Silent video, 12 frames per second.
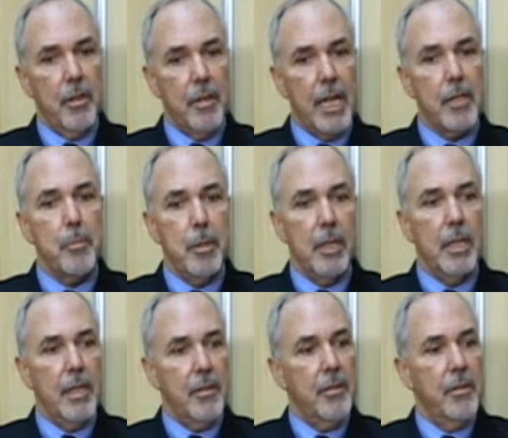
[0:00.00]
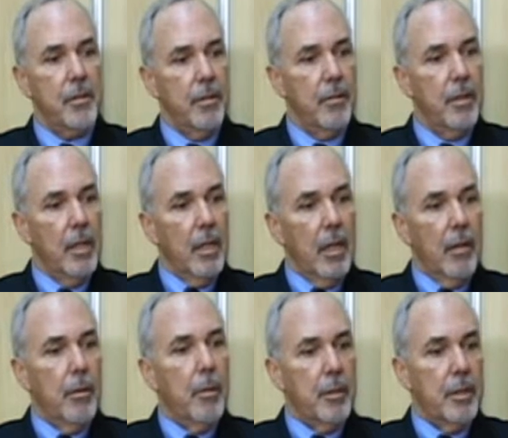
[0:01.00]
So that's been the essence of
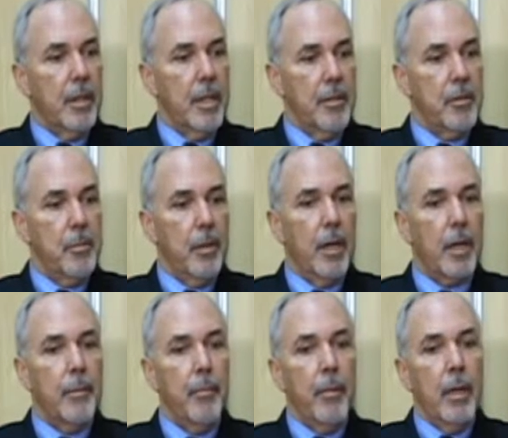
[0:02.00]
what we've done on Spark.